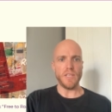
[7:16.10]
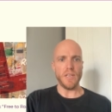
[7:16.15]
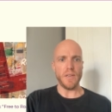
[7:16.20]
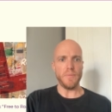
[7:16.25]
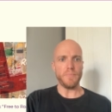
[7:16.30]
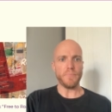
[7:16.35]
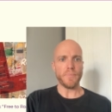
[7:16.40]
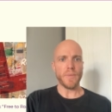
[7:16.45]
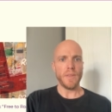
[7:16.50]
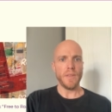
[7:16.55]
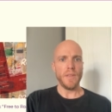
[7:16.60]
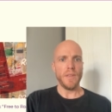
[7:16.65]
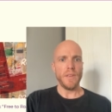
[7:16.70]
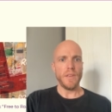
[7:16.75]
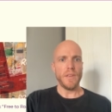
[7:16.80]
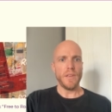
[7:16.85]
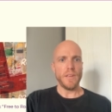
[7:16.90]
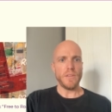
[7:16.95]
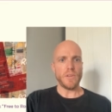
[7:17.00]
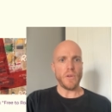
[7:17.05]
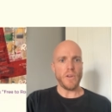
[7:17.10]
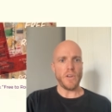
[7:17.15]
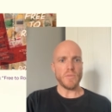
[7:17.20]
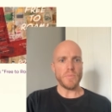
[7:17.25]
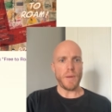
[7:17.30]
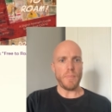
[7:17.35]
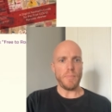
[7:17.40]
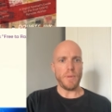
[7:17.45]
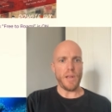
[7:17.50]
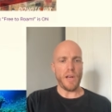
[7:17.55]
did. So here's
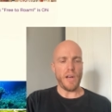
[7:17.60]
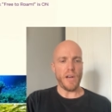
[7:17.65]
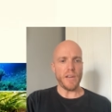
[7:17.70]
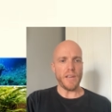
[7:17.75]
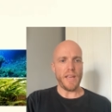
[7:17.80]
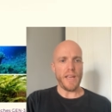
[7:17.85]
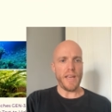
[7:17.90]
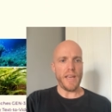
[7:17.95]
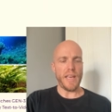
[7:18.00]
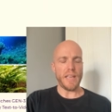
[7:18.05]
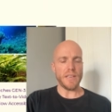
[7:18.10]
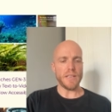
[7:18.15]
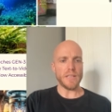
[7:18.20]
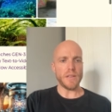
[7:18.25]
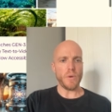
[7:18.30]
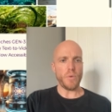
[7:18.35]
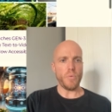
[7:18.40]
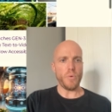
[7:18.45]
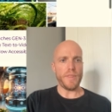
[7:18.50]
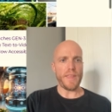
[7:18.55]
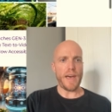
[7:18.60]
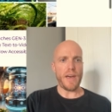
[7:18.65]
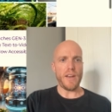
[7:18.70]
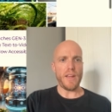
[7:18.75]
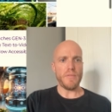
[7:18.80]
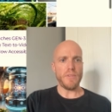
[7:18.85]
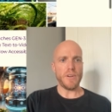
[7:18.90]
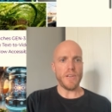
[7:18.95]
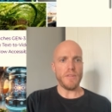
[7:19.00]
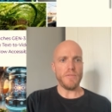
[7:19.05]
my blog, and without
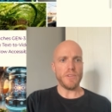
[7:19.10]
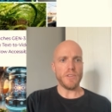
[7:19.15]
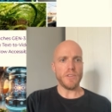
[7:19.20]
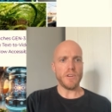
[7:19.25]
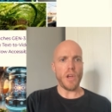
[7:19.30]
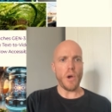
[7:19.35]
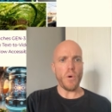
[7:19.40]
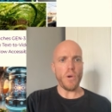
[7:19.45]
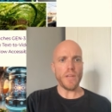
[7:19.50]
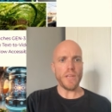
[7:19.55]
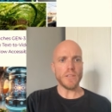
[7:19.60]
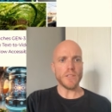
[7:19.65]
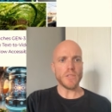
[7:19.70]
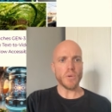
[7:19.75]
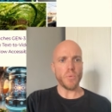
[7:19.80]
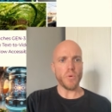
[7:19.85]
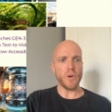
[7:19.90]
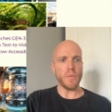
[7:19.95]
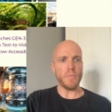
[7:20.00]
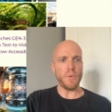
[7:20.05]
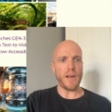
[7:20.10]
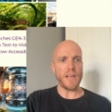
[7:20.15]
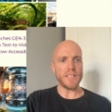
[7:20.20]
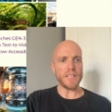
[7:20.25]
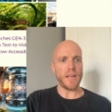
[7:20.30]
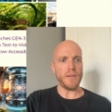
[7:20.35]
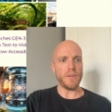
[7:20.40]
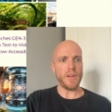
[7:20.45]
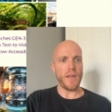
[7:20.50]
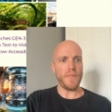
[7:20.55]
ever even going into WordPress,
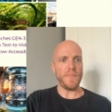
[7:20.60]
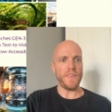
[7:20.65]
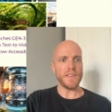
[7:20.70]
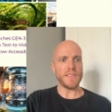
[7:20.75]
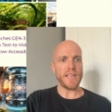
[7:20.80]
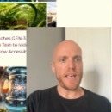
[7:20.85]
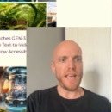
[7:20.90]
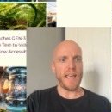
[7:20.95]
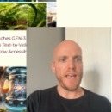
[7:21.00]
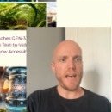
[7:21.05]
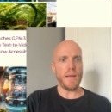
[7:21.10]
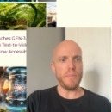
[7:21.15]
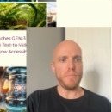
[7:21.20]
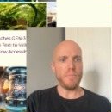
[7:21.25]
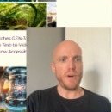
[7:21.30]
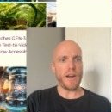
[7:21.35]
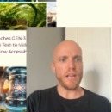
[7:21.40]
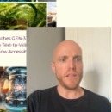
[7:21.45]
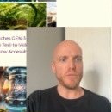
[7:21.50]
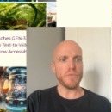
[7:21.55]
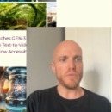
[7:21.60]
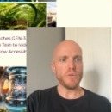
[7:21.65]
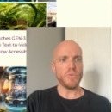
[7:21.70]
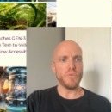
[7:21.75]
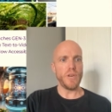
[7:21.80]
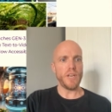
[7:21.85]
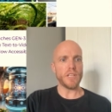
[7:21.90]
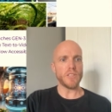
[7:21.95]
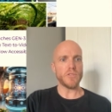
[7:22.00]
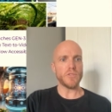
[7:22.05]
I've got this AI breakthrough
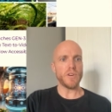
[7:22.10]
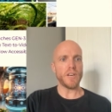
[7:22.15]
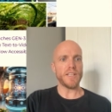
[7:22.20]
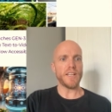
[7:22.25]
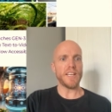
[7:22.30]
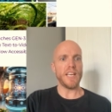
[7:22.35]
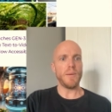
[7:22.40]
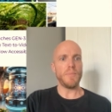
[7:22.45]
reconstructing